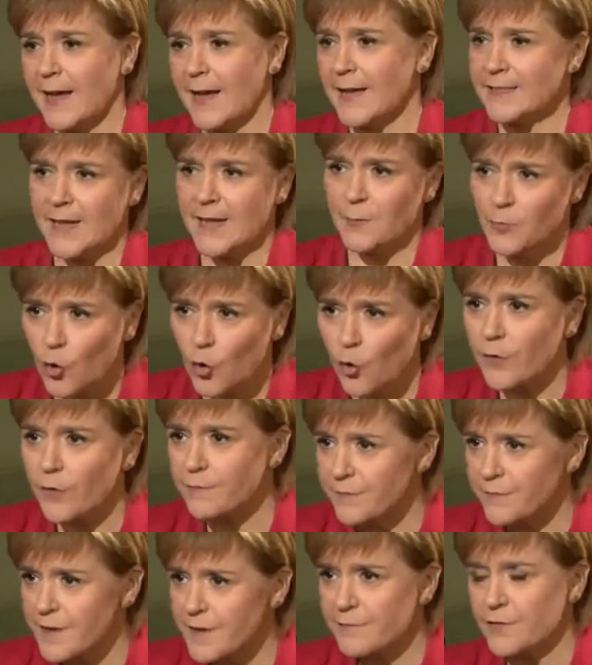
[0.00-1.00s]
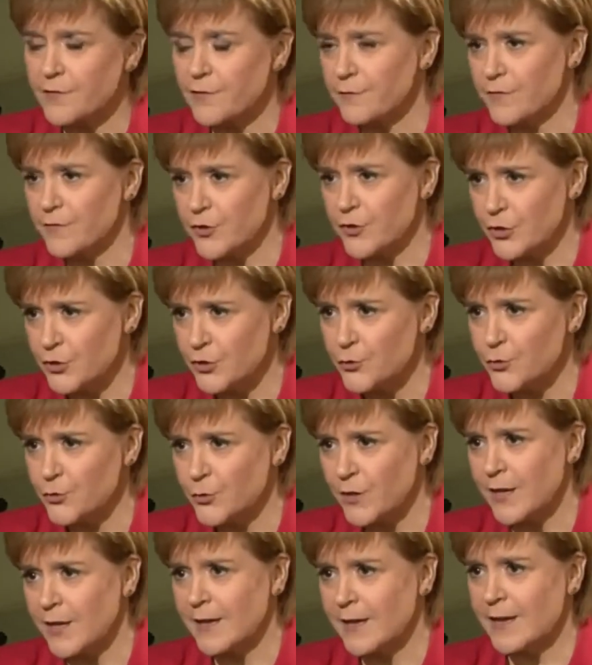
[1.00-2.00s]
I'm not in favour of the
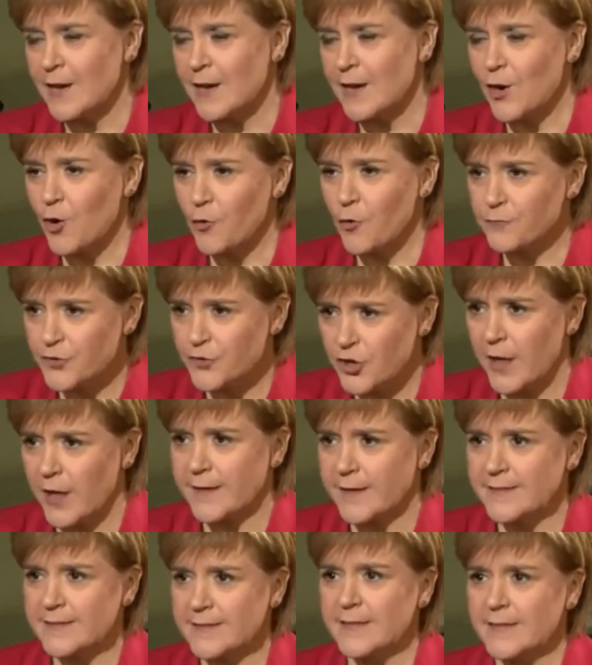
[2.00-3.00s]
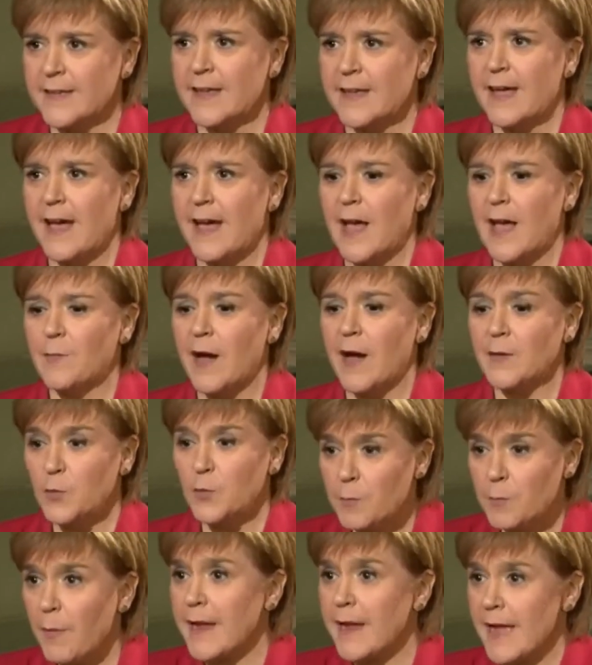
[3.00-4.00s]
renewal of Trident. And
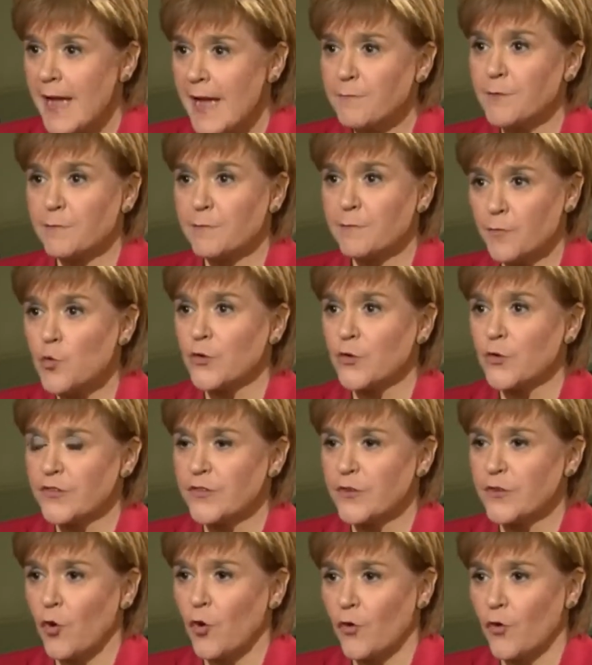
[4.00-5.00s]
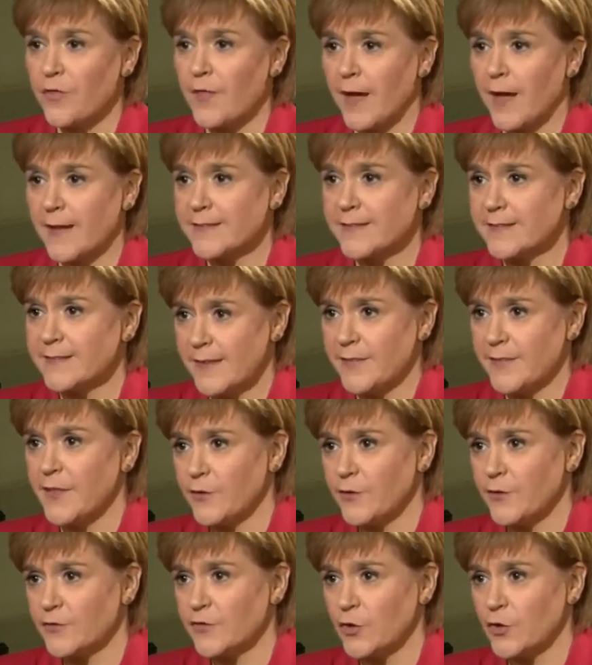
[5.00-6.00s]
we might have a vote on that in
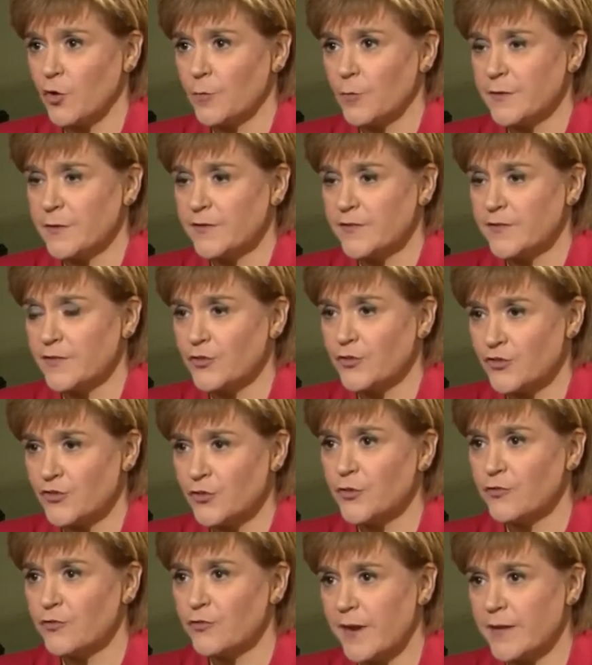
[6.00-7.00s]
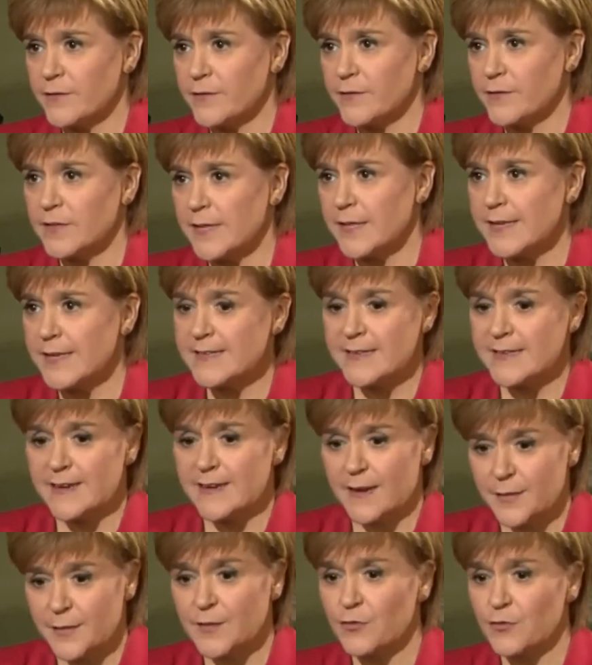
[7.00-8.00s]
the House of Commons sooner rather than later.
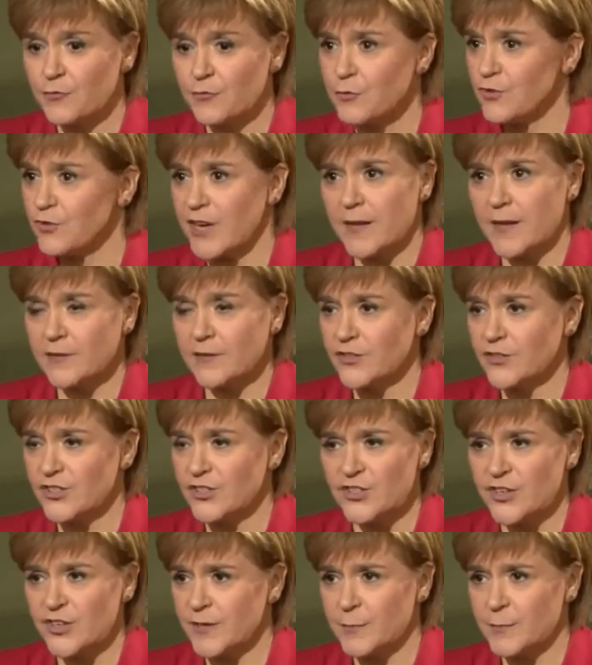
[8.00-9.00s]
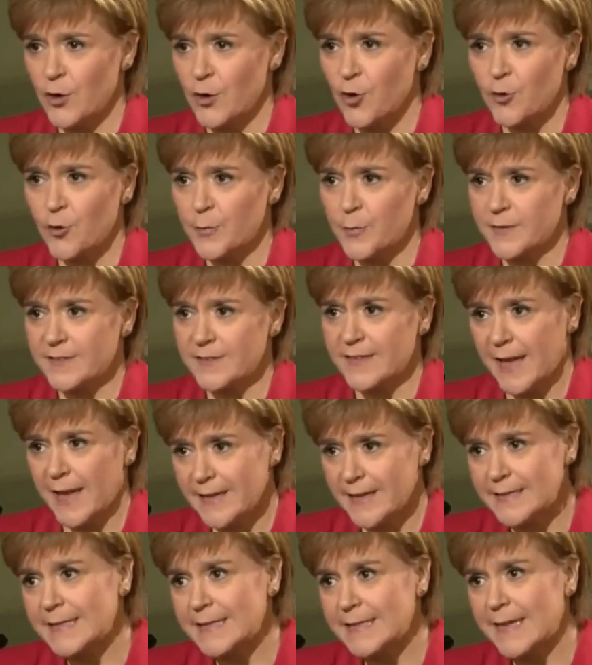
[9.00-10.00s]
And I think the real challenge to Jeremy Corbyn is,
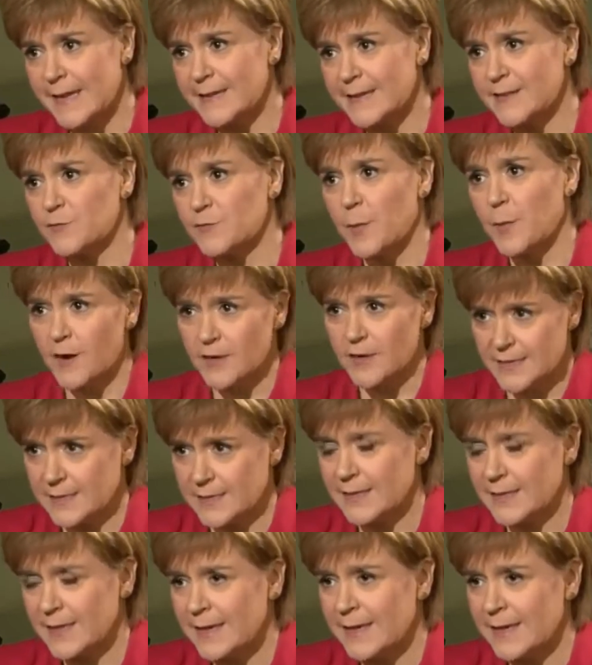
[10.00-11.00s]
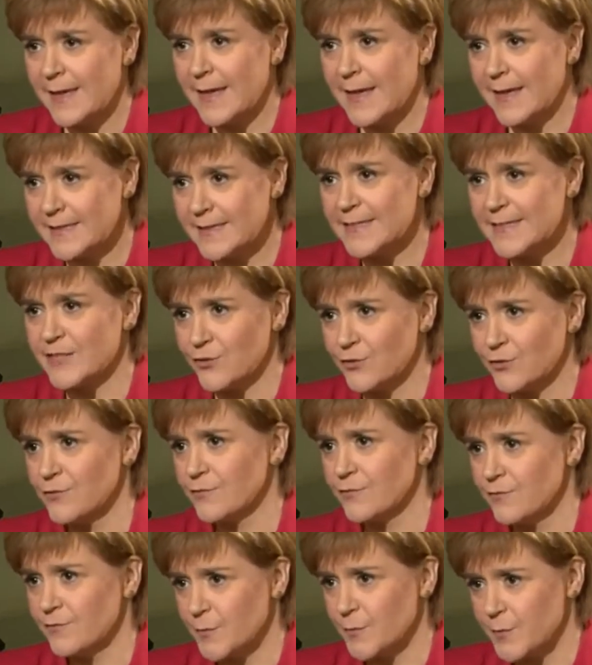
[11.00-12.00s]
can he get his party into
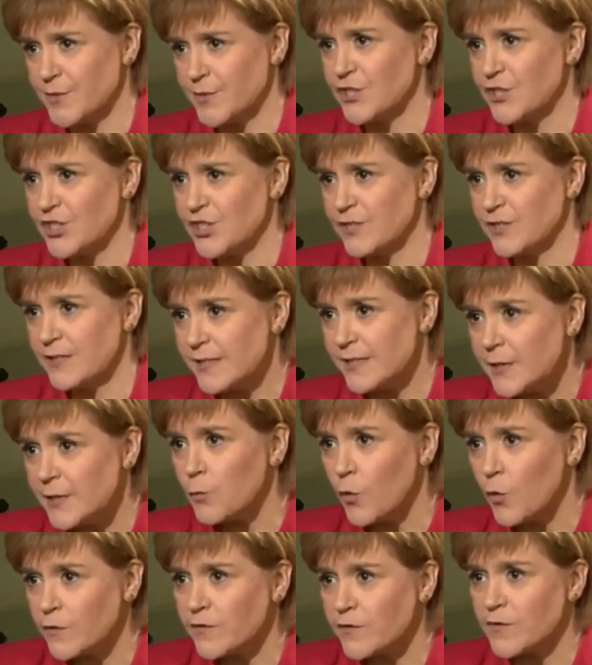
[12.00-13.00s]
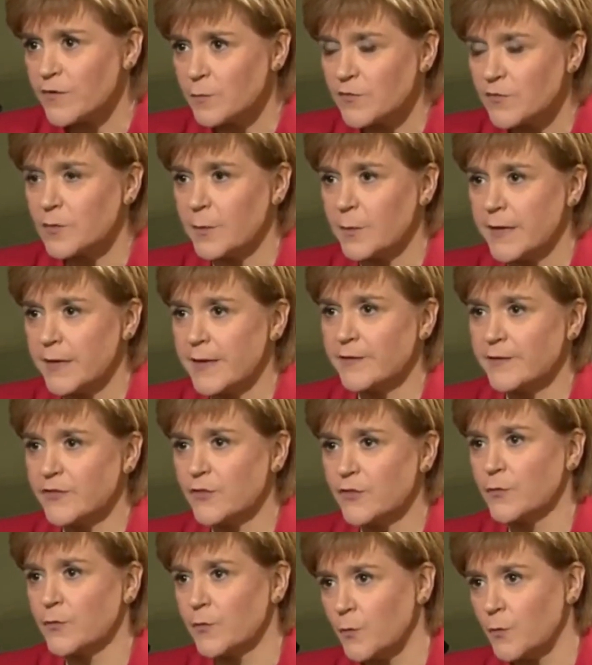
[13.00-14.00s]
the position he wants them to be in
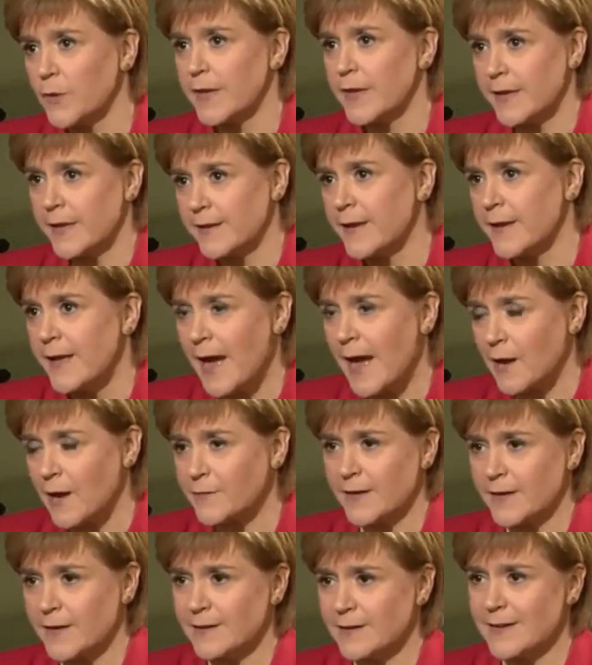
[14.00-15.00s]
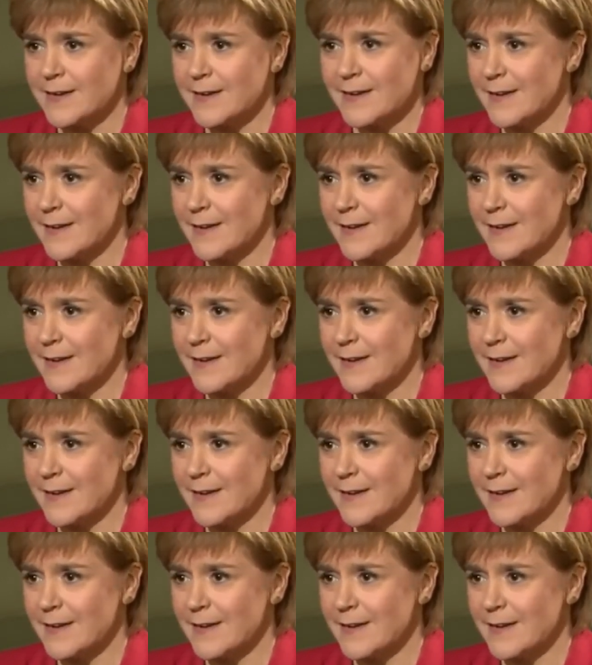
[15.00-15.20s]
so that we can have